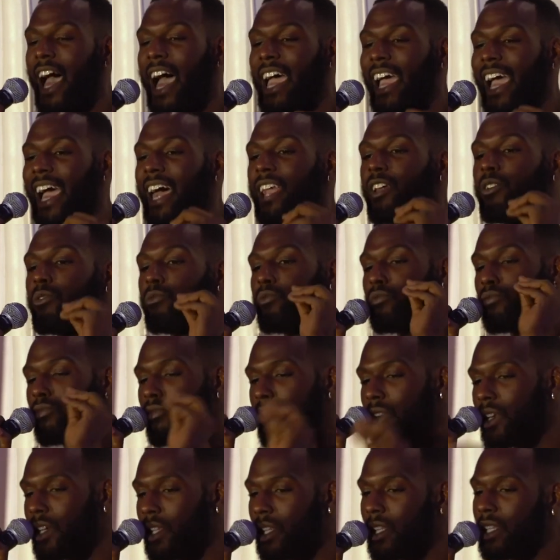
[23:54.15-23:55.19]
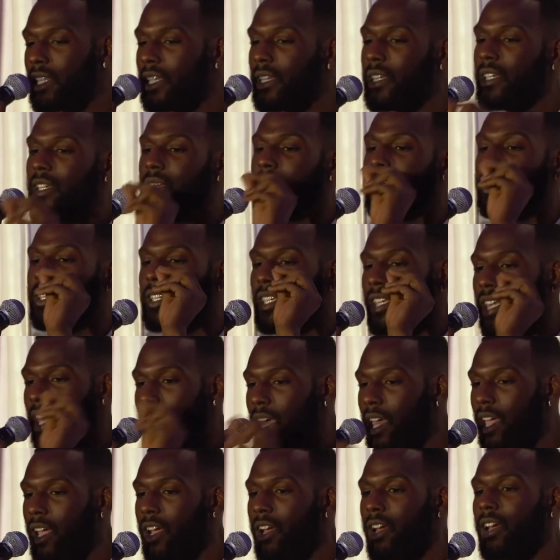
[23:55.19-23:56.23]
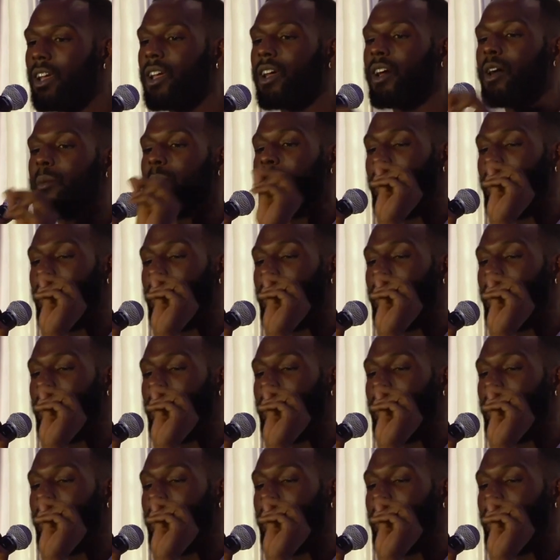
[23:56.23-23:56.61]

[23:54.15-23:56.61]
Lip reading: I gotta really care